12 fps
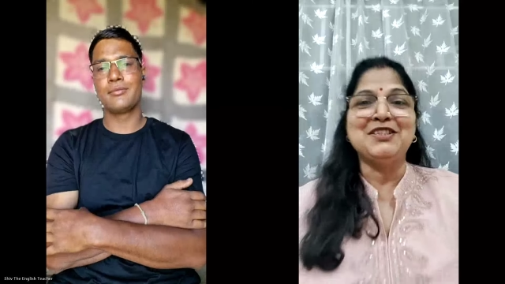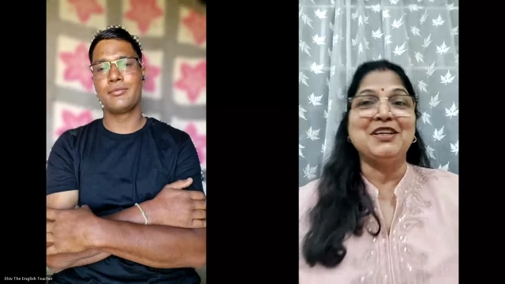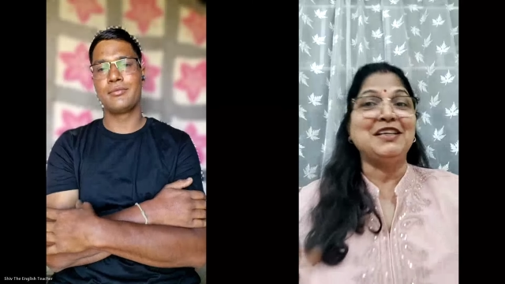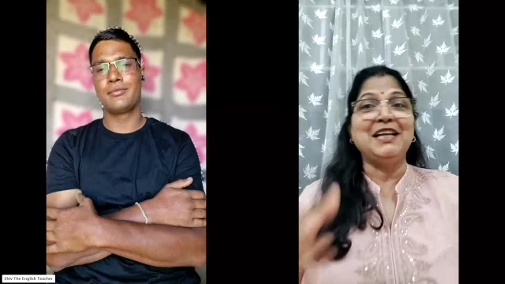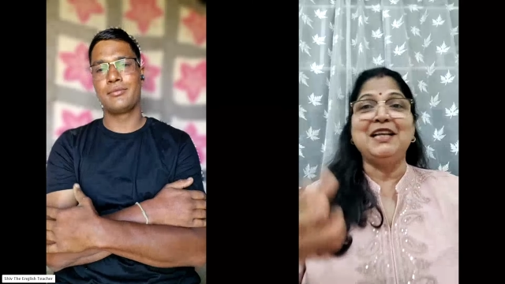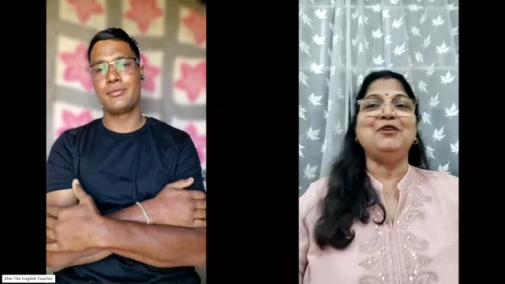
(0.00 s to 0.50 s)

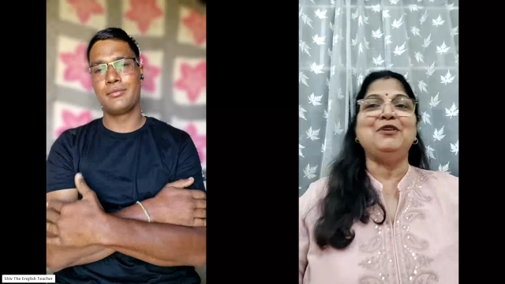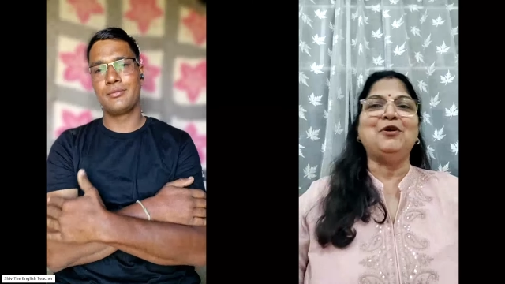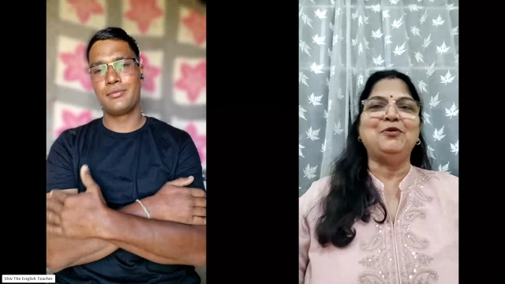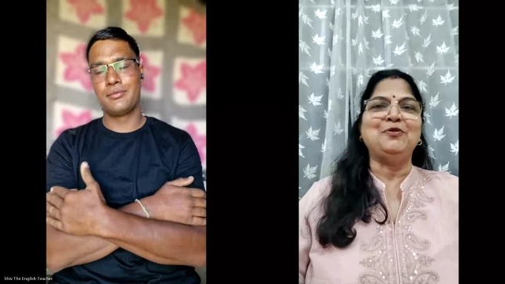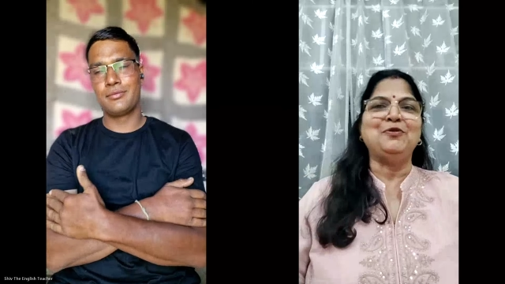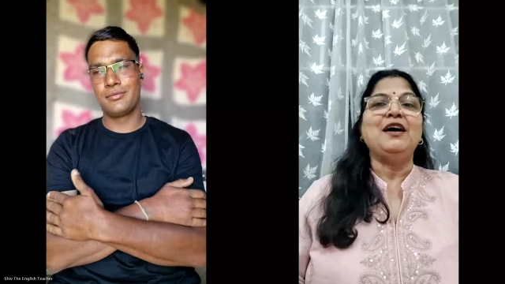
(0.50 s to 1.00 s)
Speaker 1: certain level
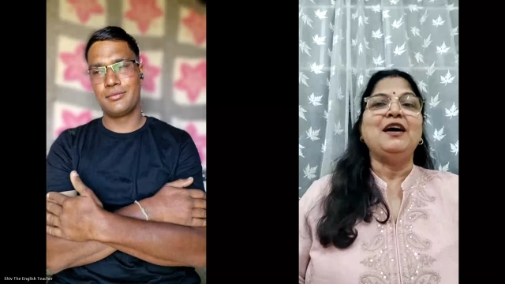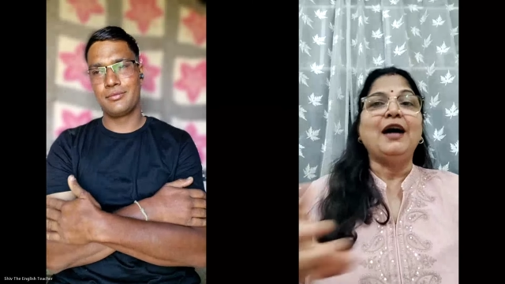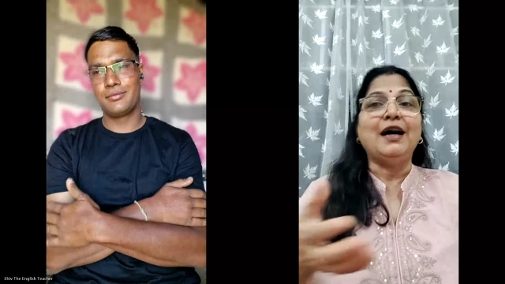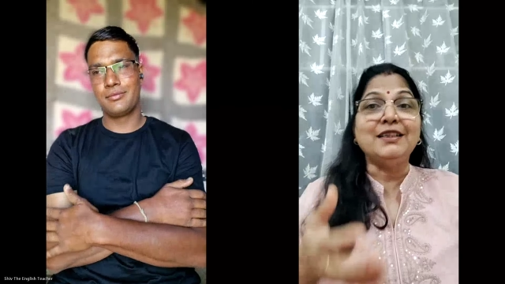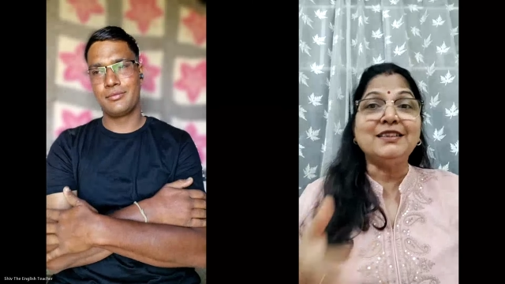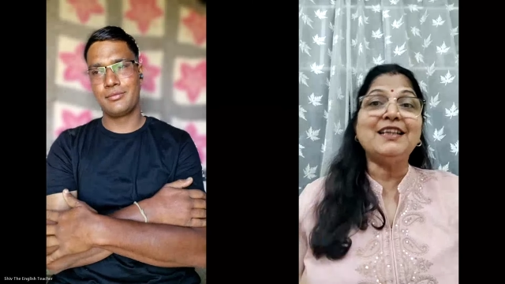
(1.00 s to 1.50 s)
of
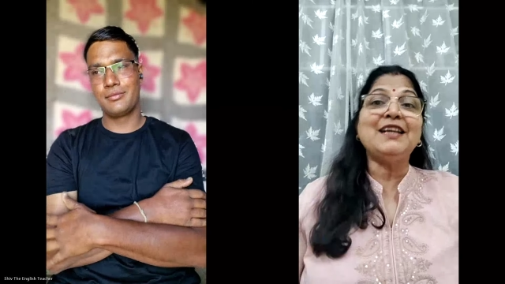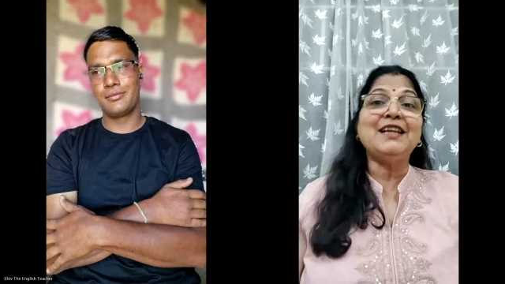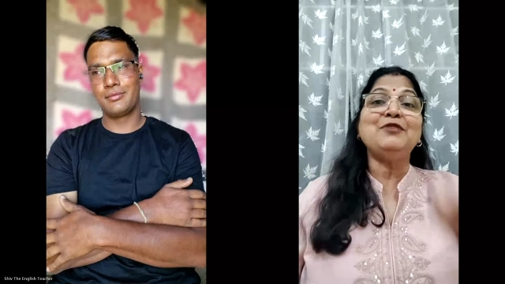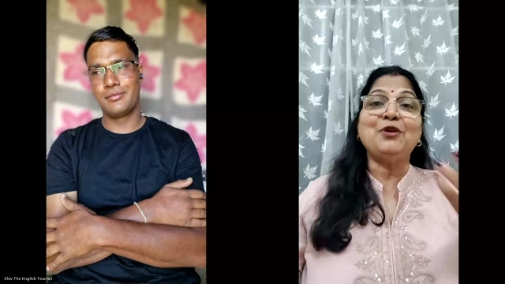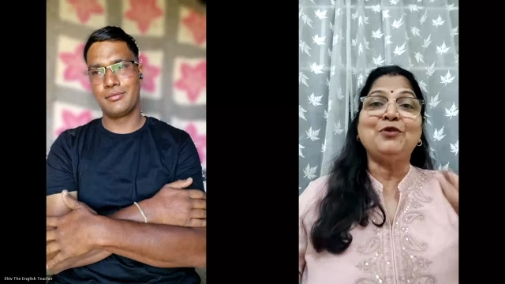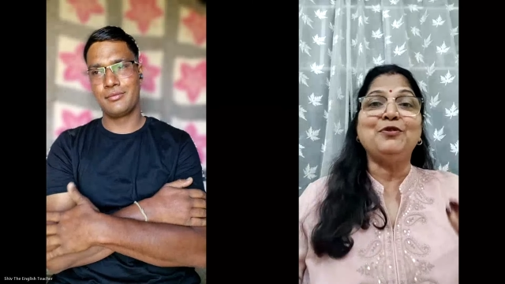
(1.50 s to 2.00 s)
another
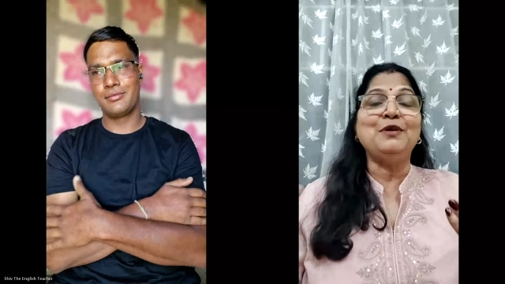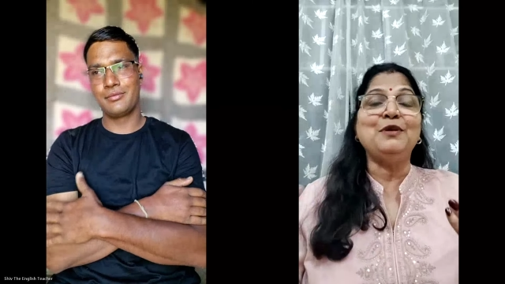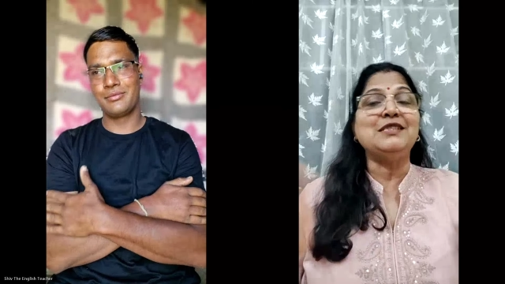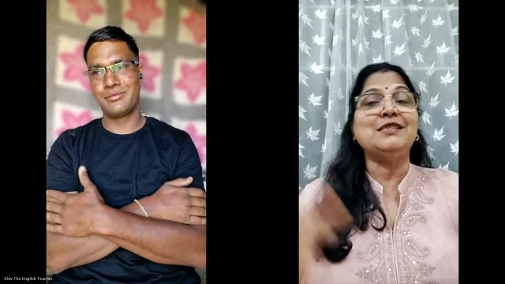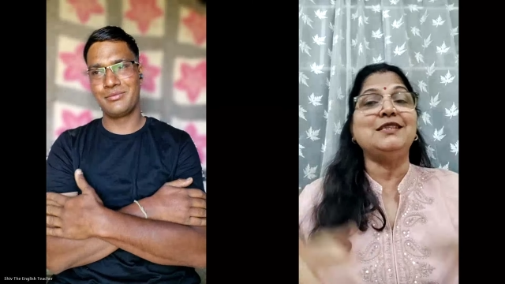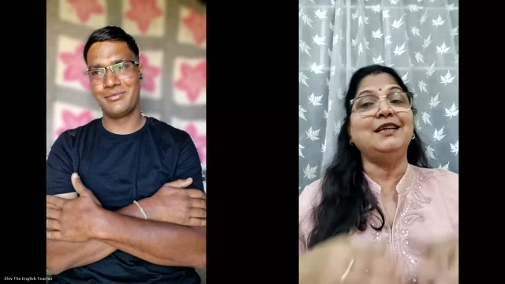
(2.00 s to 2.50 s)
level of
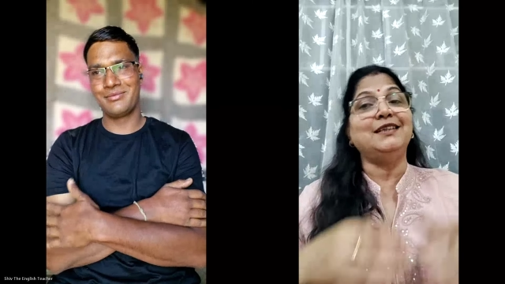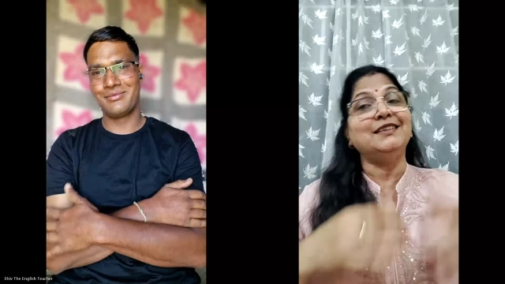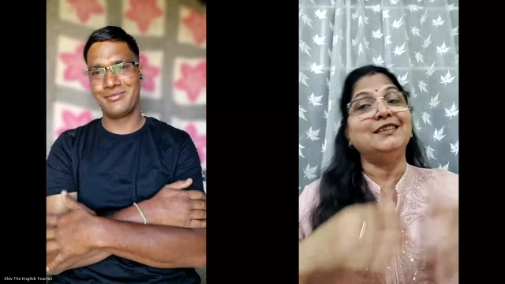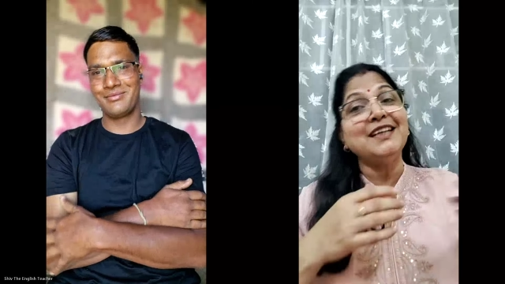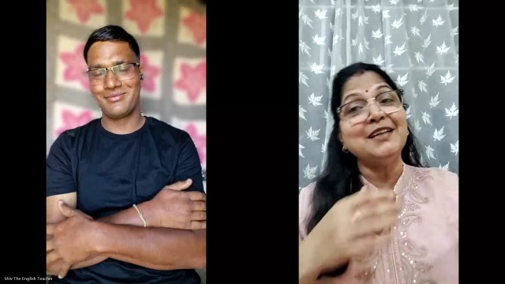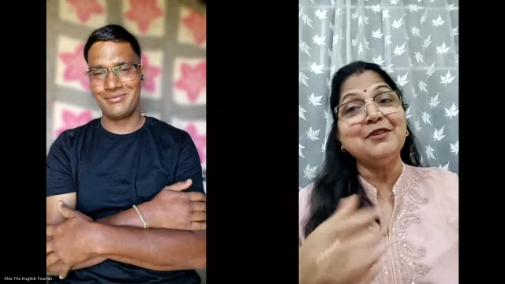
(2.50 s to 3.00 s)
fluency,
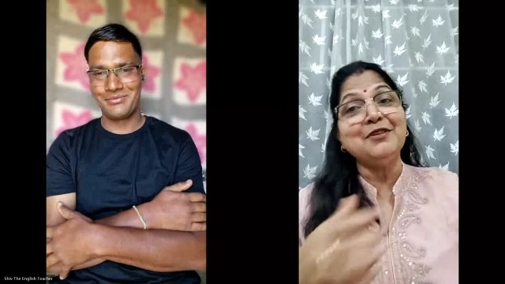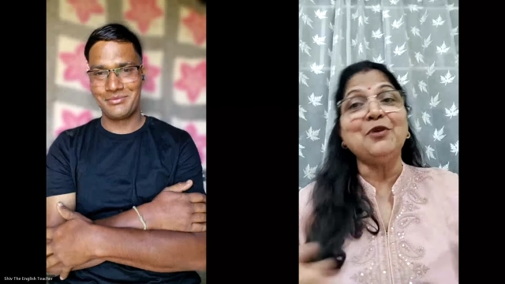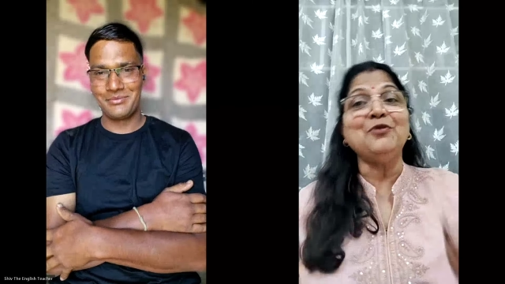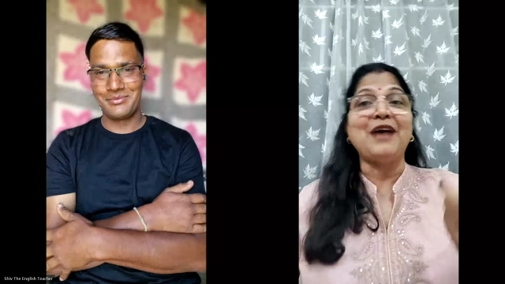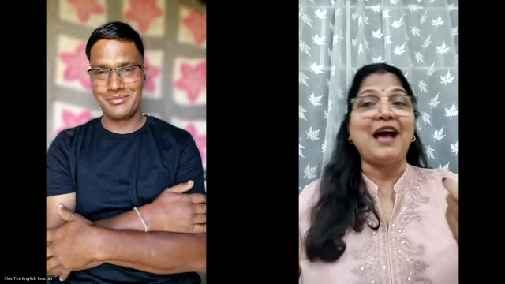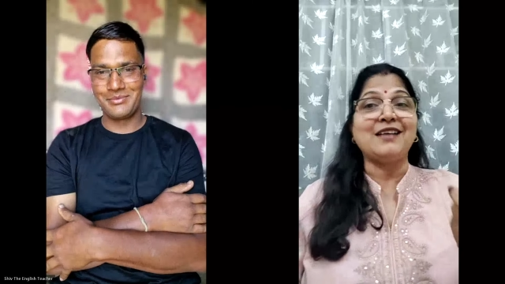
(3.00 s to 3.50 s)
another level
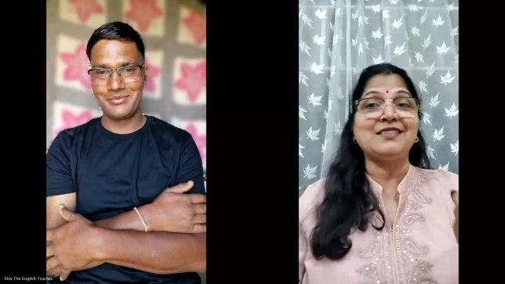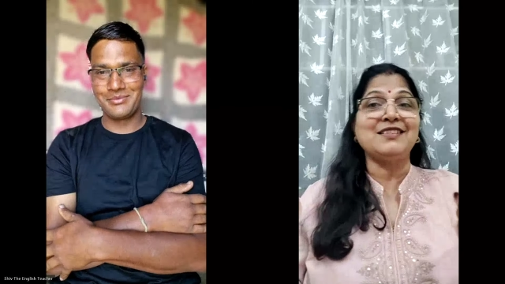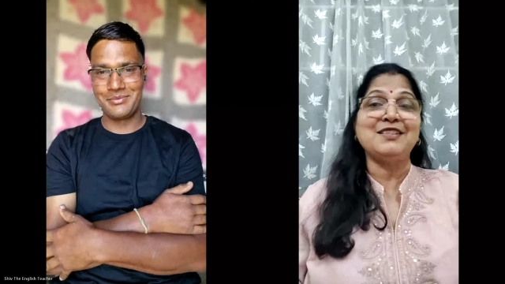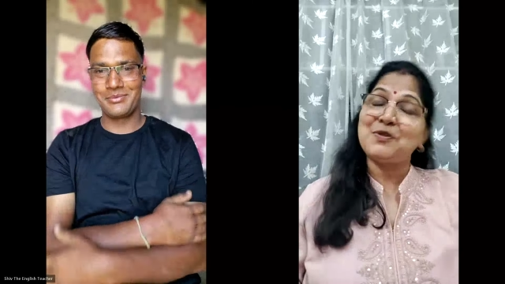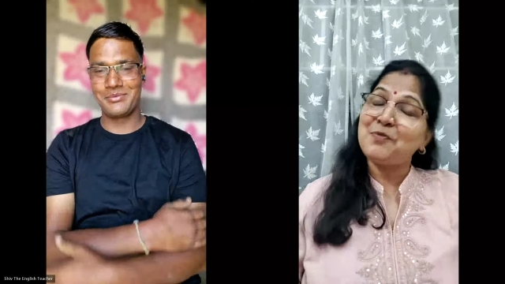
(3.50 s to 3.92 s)
of accent.